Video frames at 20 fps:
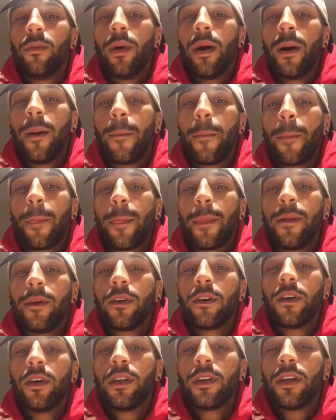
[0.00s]
but I
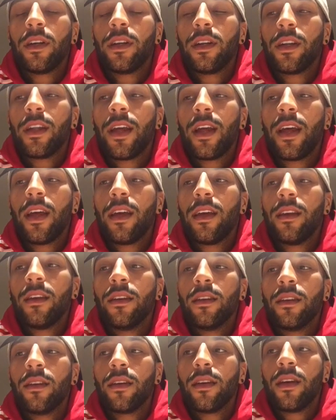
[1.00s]
got it done in the
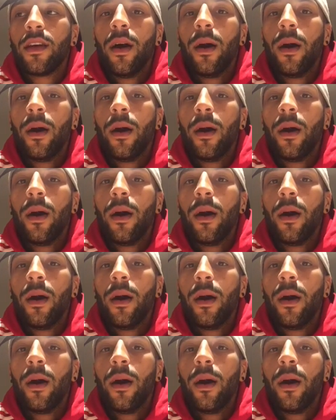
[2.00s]
end.